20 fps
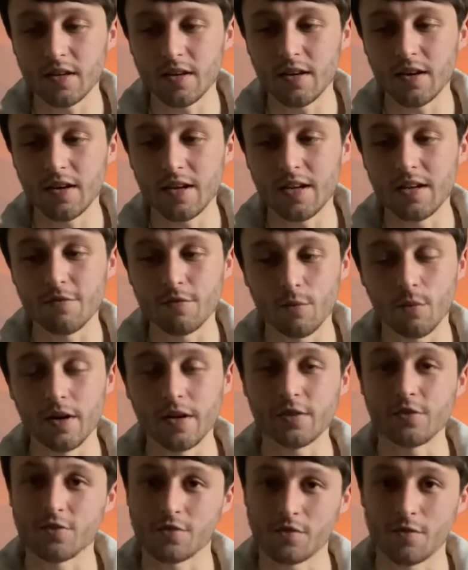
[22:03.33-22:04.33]
even when
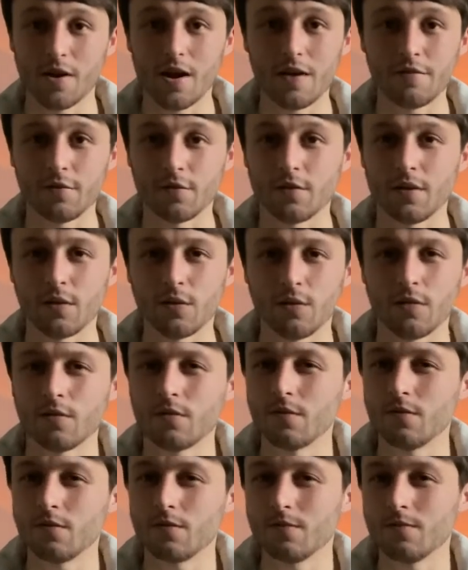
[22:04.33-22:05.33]
it does arrive, you think,
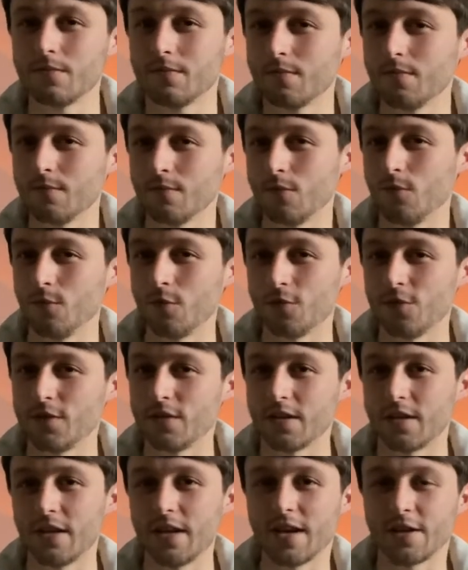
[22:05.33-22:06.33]
what's
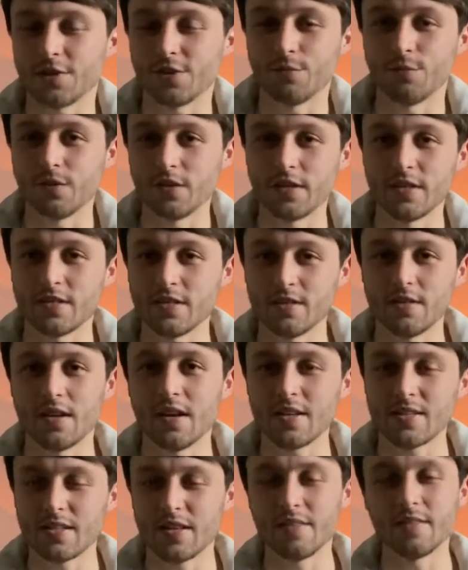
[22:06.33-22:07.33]
the connection with this and the
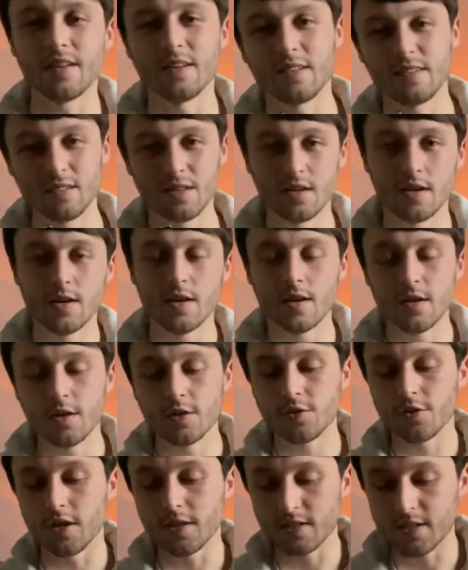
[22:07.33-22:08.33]
last thing? And then it
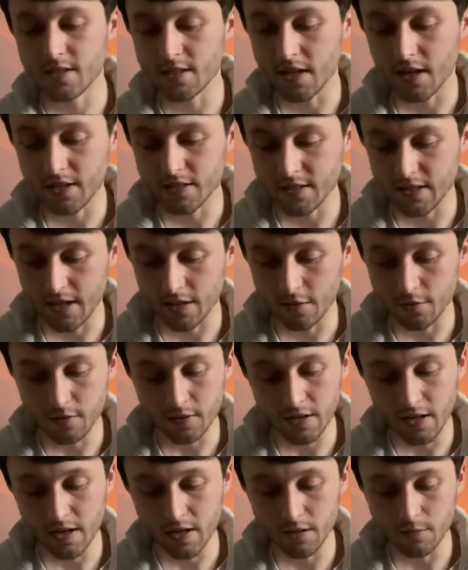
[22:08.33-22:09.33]
tries to tie it together at
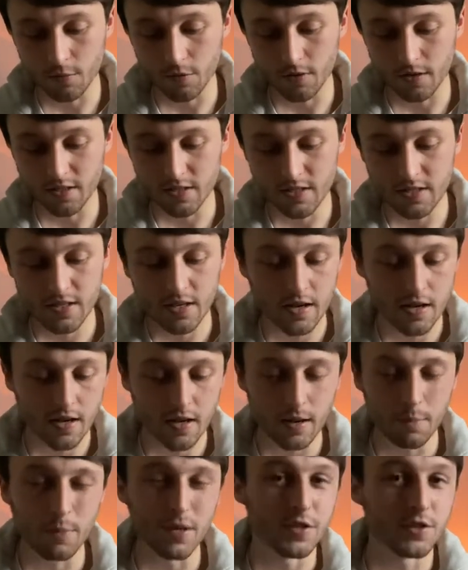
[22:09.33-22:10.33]
the end, but it's
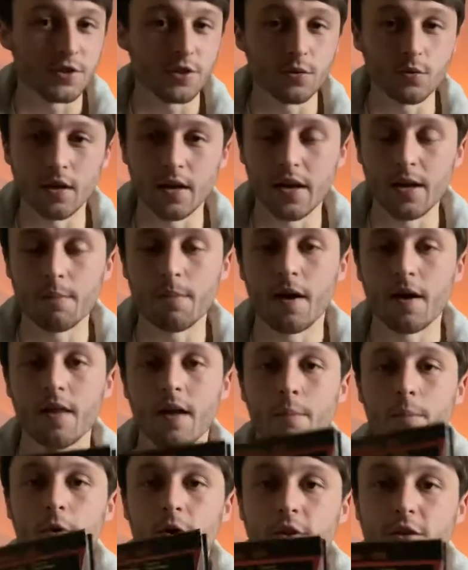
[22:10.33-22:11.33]
a bit too late by
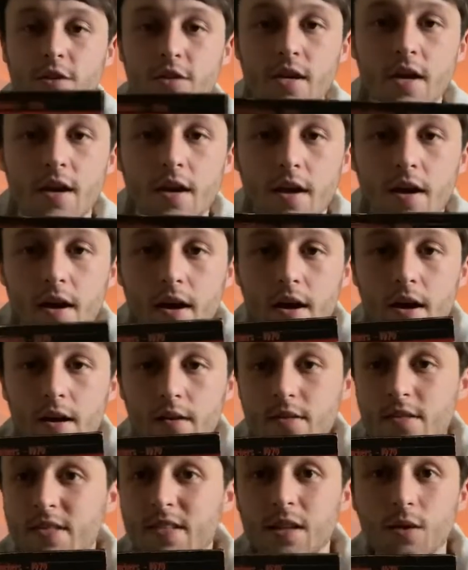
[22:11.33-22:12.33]
that point.
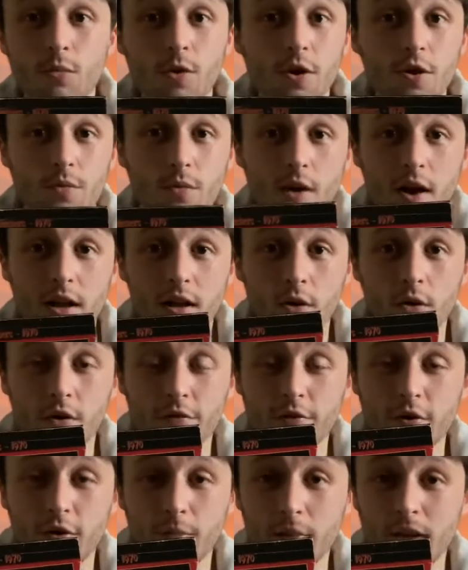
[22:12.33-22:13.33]
Still worthwhile though
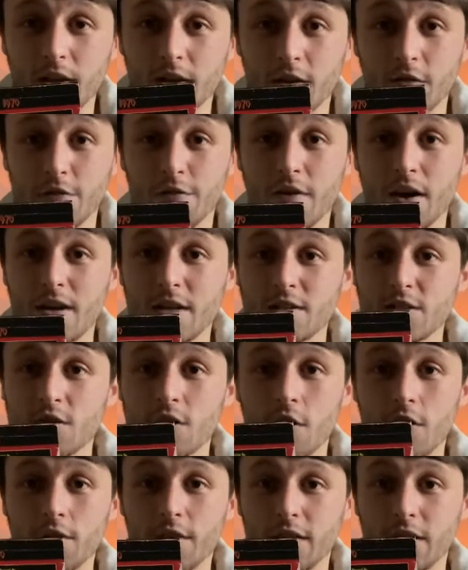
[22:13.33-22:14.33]
if you're a Milligan fan. It's
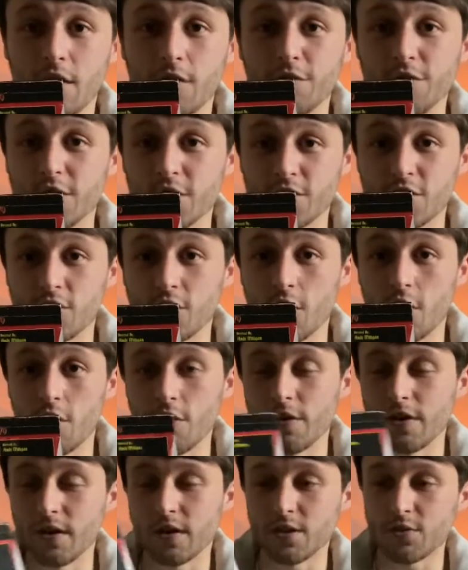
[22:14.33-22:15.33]
got the obvious gore
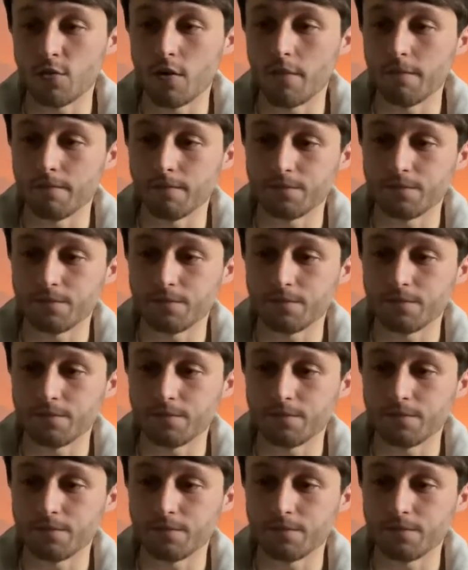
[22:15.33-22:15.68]
in this one.